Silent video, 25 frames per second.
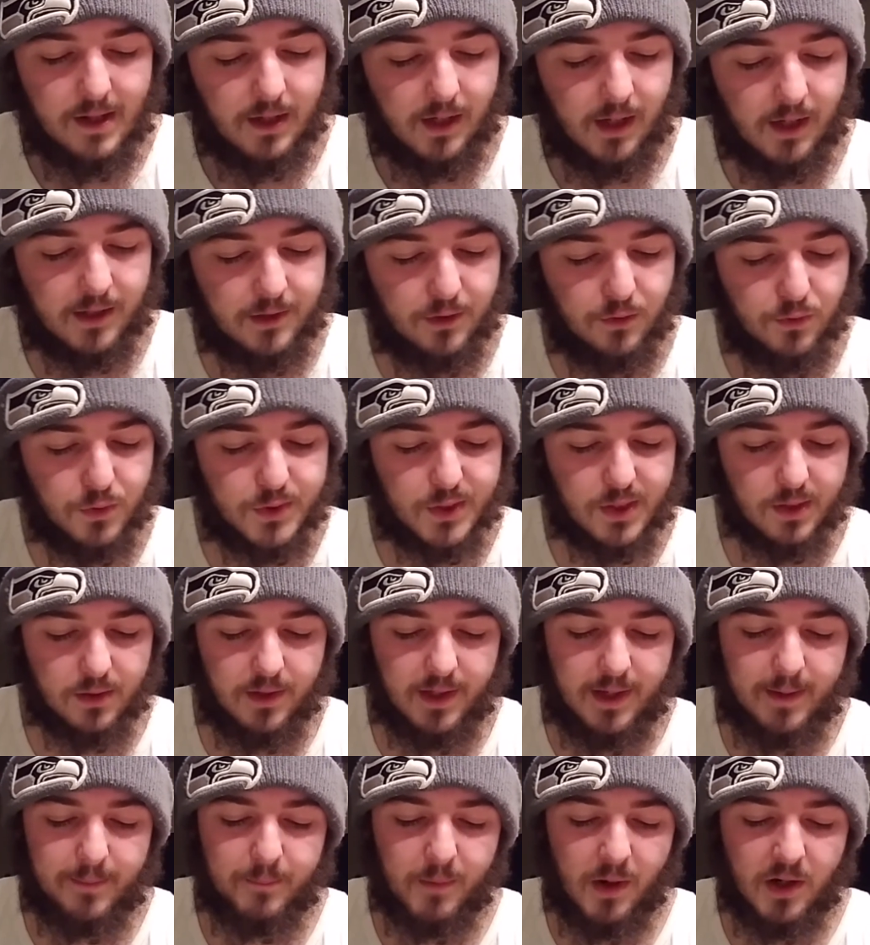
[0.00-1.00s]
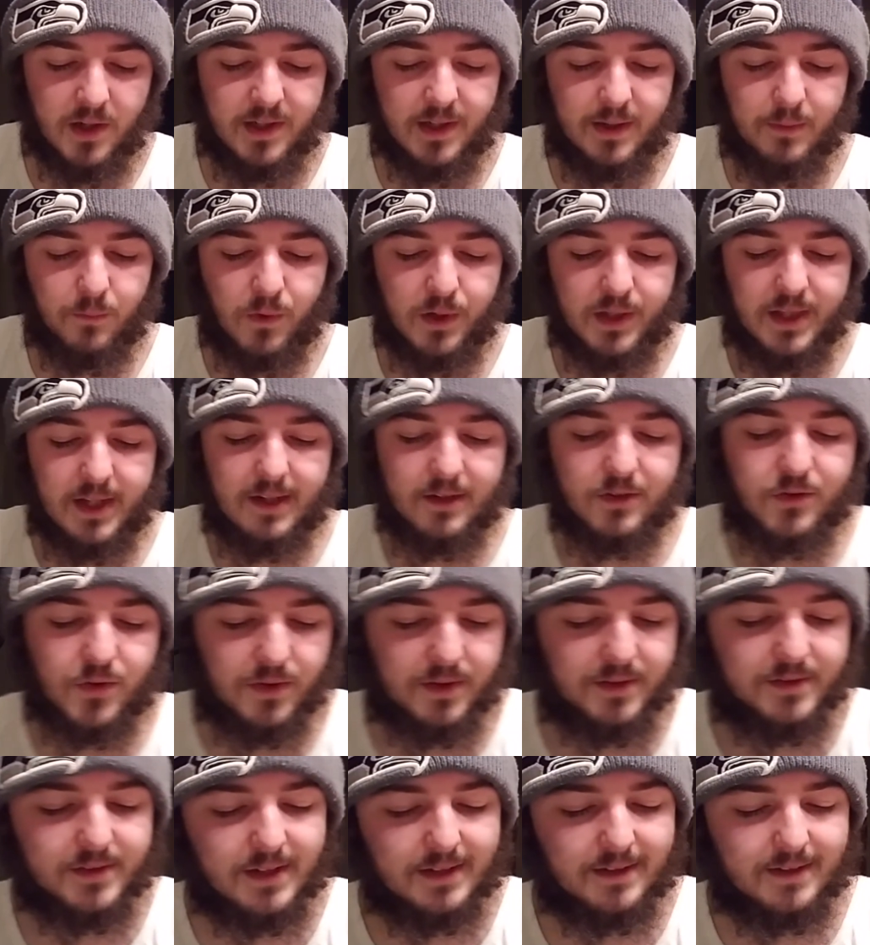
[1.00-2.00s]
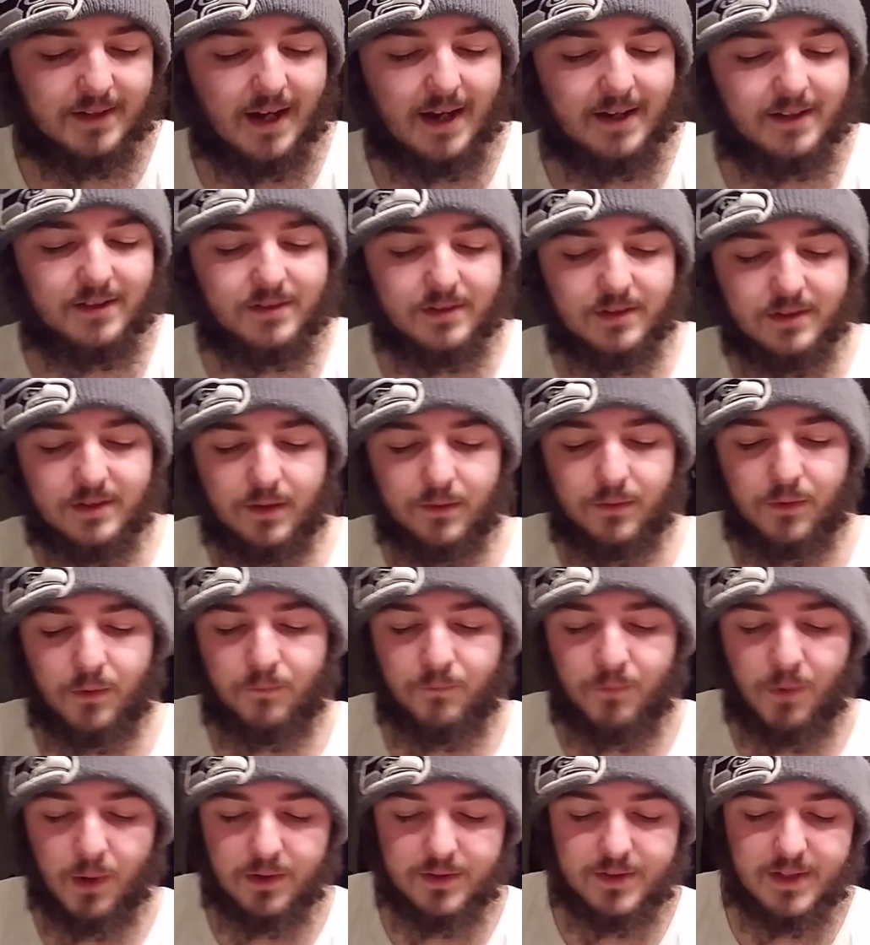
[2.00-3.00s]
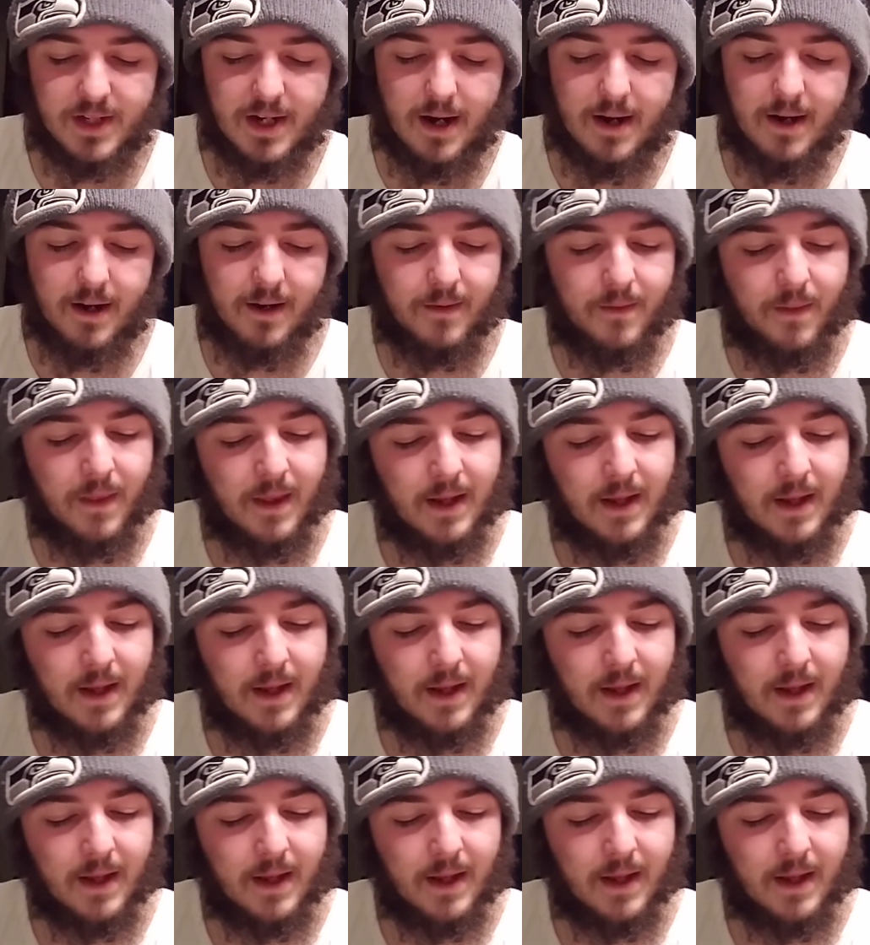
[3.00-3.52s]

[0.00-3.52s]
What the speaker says: and used to lend money with interest in cases of the first kind,